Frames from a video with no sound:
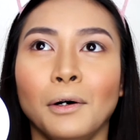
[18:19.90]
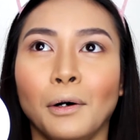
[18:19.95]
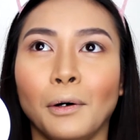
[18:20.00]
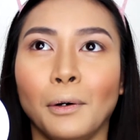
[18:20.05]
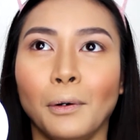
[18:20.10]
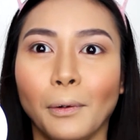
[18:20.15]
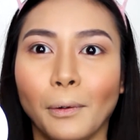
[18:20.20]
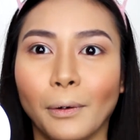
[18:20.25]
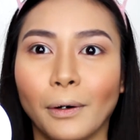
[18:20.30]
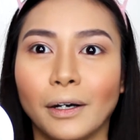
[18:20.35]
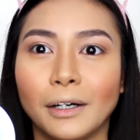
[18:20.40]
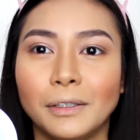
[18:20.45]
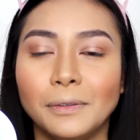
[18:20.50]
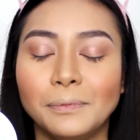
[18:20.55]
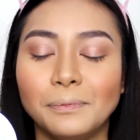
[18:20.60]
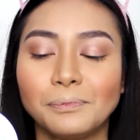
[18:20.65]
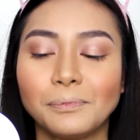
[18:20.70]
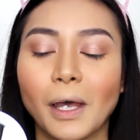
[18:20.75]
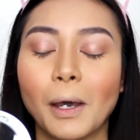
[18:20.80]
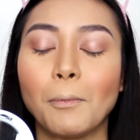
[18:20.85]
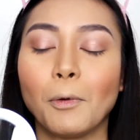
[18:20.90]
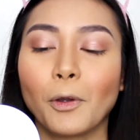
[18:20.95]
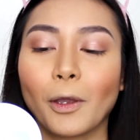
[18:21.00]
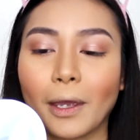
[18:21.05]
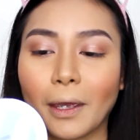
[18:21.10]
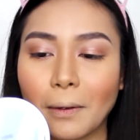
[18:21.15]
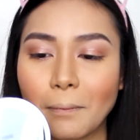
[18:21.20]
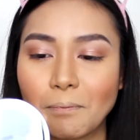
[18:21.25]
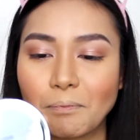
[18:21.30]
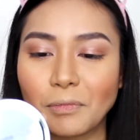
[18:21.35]
Whew, I'm
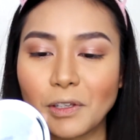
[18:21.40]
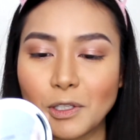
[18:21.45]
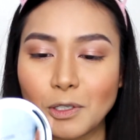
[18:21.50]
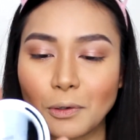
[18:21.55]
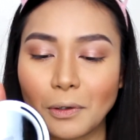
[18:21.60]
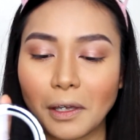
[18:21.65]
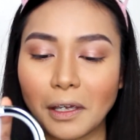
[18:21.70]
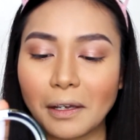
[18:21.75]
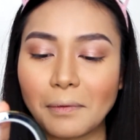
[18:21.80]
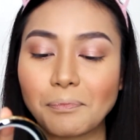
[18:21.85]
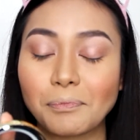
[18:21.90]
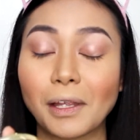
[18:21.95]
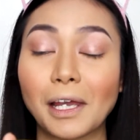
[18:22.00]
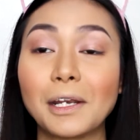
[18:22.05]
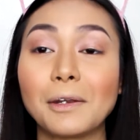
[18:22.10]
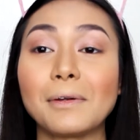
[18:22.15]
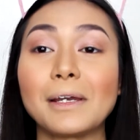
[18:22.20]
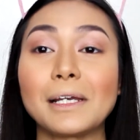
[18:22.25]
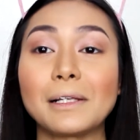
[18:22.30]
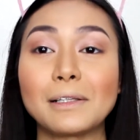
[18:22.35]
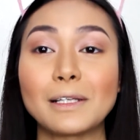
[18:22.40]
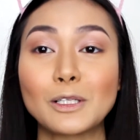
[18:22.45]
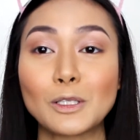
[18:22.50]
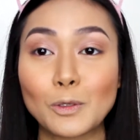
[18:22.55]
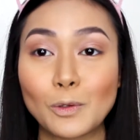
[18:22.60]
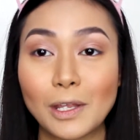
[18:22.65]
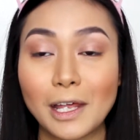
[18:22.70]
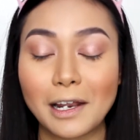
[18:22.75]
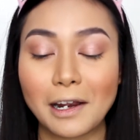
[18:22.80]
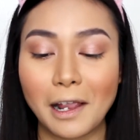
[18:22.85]
okay. It's okay. Anyway, let's
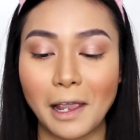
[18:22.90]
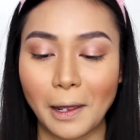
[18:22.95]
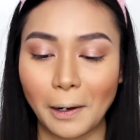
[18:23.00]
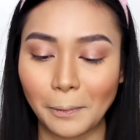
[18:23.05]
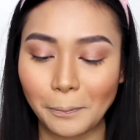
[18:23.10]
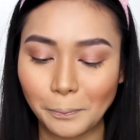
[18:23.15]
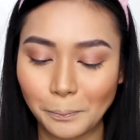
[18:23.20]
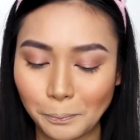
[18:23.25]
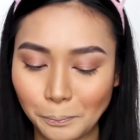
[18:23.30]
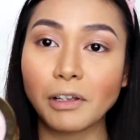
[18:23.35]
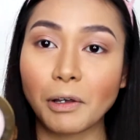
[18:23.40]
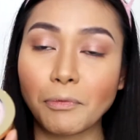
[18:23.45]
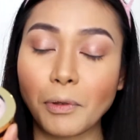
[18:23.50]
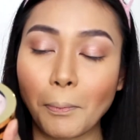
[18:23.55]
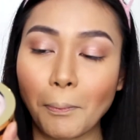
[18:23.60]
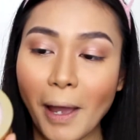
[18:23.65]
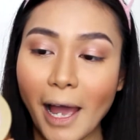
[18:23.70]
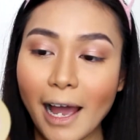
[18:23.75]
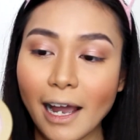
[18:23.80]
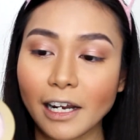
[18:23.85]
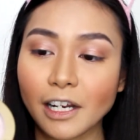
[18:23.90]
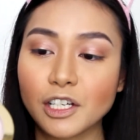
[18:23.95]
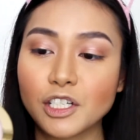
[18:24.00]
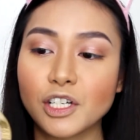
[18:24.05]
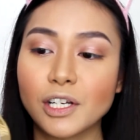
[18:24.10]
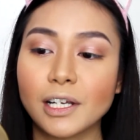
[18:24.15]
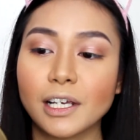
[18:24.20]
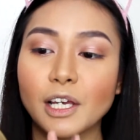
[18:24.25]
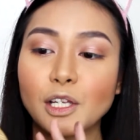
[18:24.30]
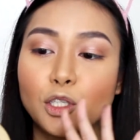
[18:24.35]
do that again. Love the
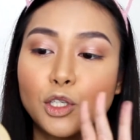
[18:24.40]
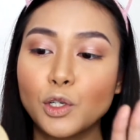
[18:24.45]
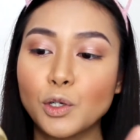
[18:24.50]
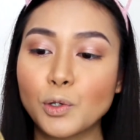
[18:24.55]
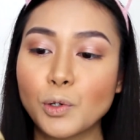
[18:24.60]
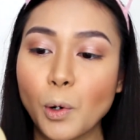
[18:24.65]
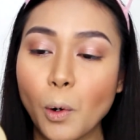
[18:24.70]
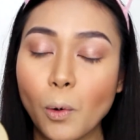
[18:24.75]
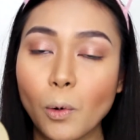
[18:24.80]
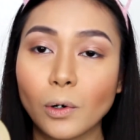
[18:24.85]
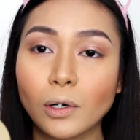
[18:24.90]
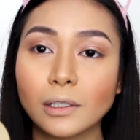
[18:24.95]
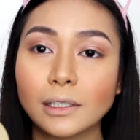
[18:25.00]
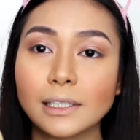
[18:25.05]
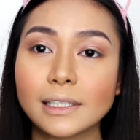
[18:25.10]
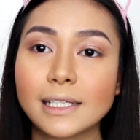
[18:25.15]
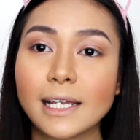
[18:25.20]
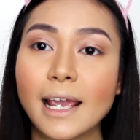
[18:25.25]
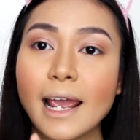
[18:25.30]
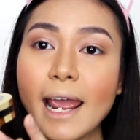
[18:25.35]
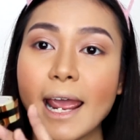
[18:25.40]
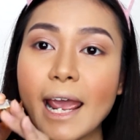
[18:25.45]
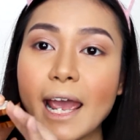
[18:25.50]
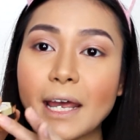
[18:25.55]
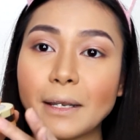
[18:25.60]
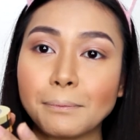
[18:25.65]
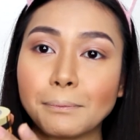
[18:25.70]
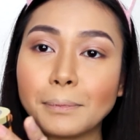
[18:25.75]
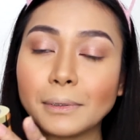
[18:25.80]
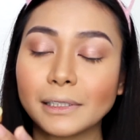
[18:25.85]
packaging. It's gold
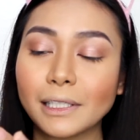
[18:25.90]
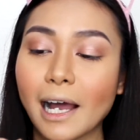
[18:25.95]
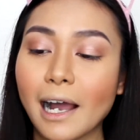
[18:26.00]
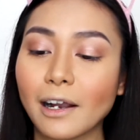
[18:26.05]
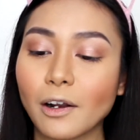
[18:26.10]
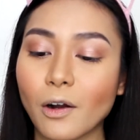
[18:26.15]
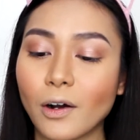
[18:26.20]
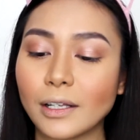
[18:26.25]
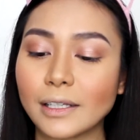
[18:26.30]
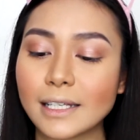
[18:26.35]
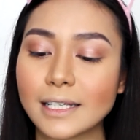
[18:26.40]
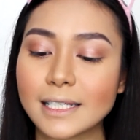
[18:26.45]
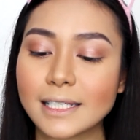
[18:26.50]
and black on the